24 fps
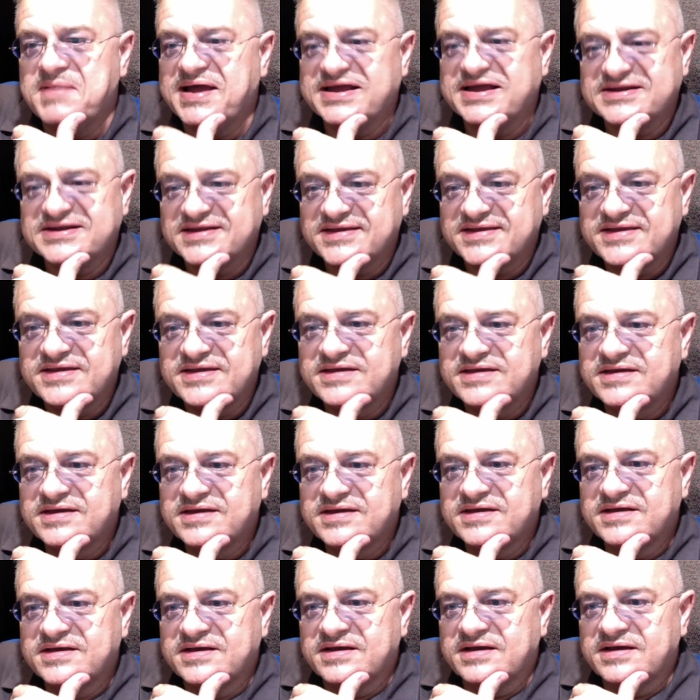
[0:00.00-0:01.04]
very, very
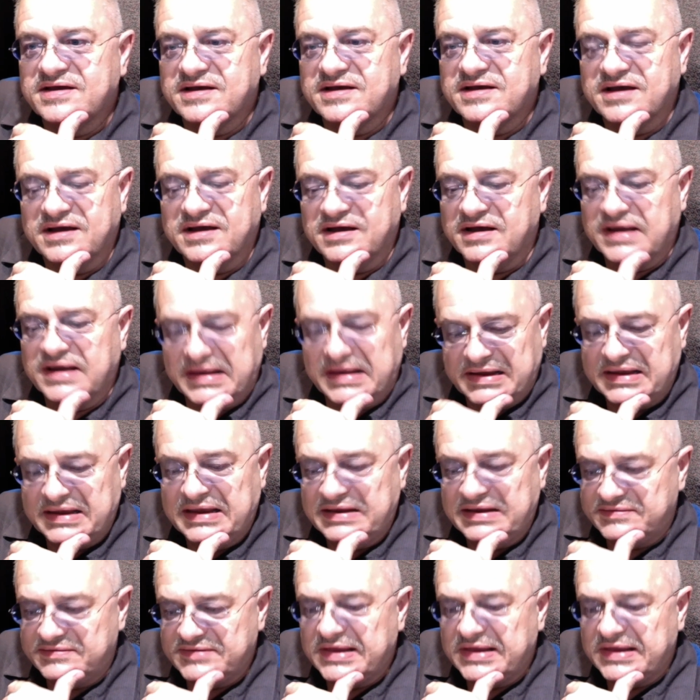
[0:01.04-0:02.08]
badly.
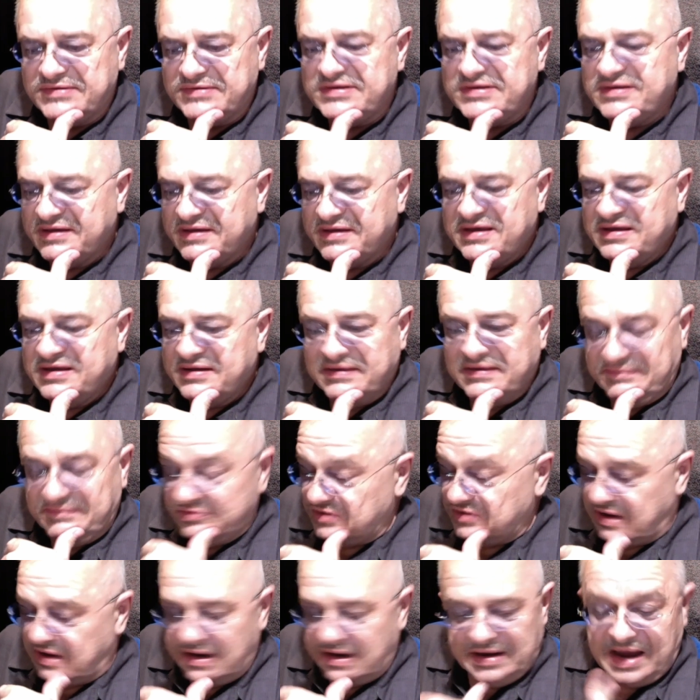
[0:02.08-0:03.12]
He
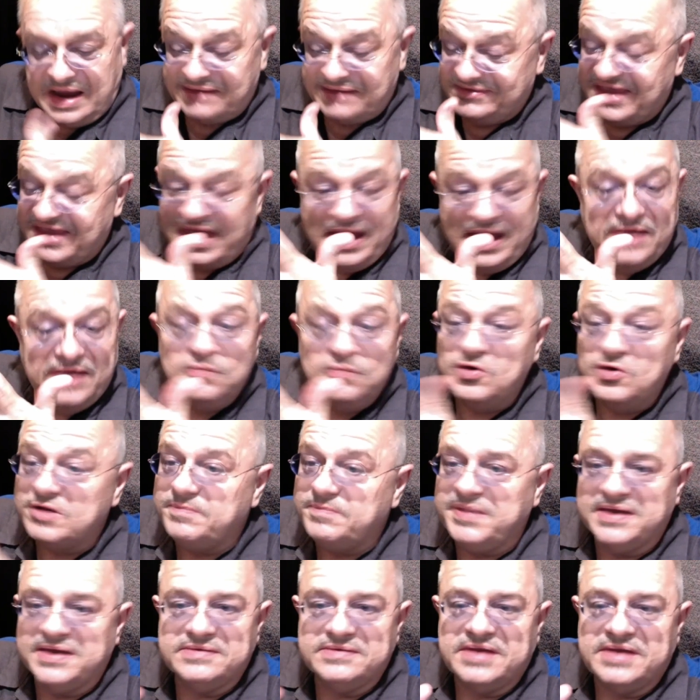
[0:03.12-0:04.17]
did.
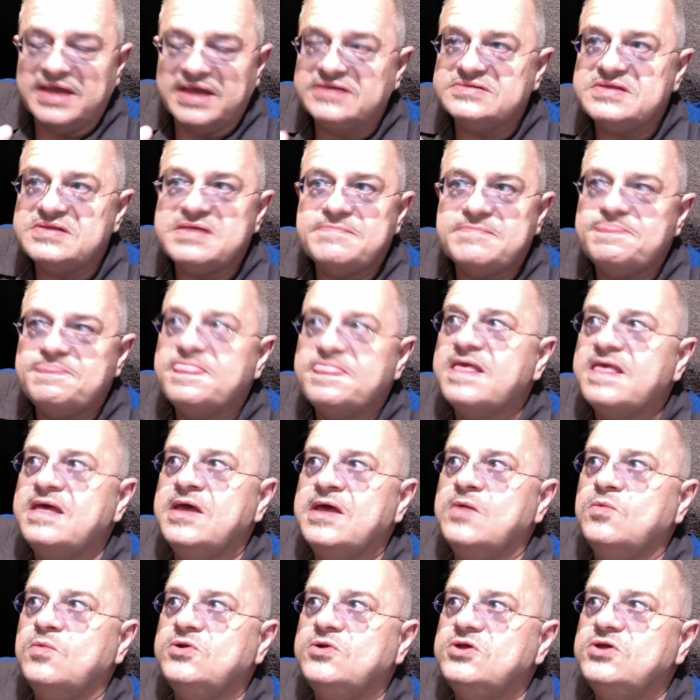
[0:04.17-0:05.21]
Yeah, I would have been.
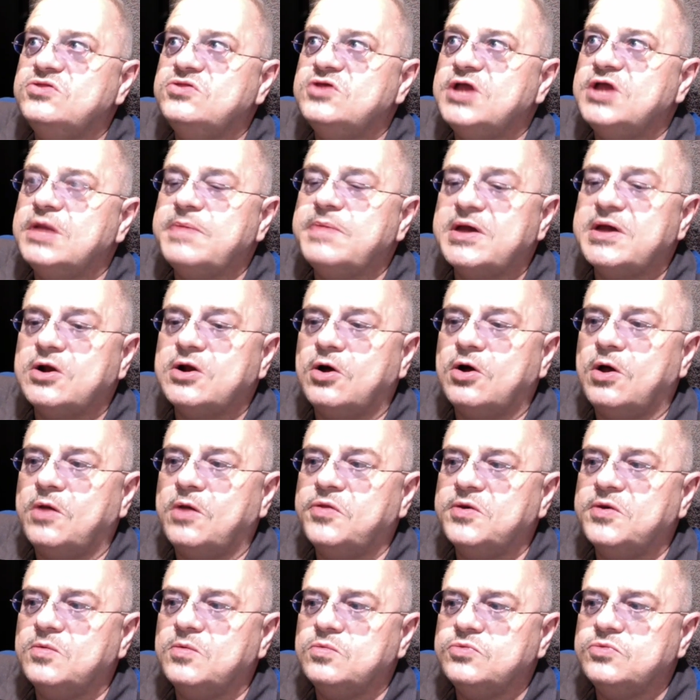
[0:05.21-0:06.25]
When you
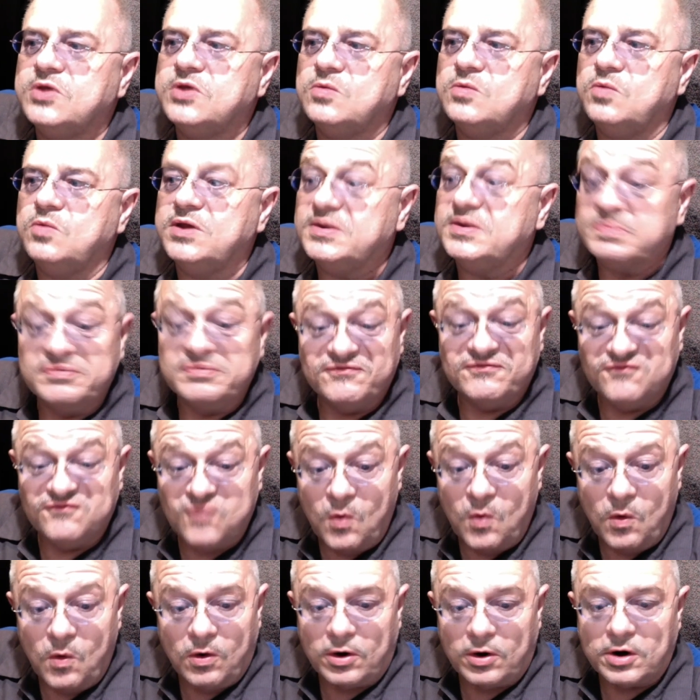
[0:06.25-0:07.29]
think about all that
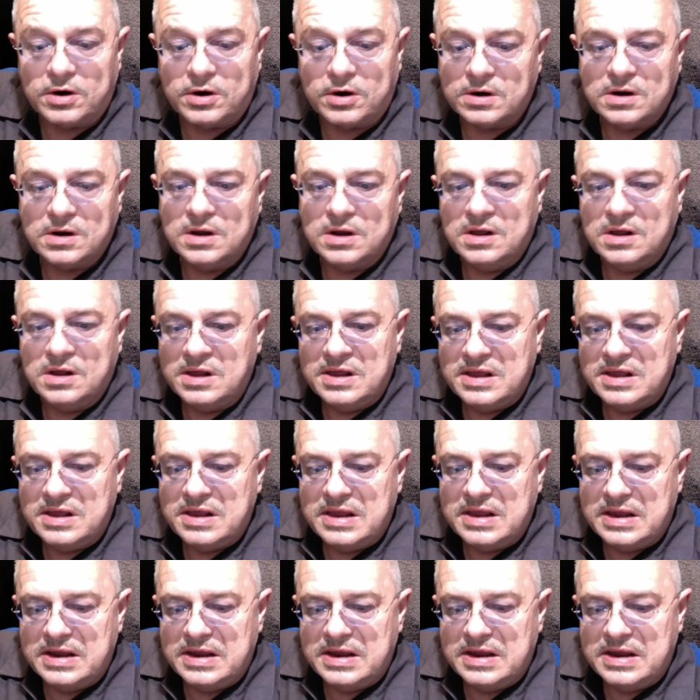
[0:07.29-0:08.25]
went before,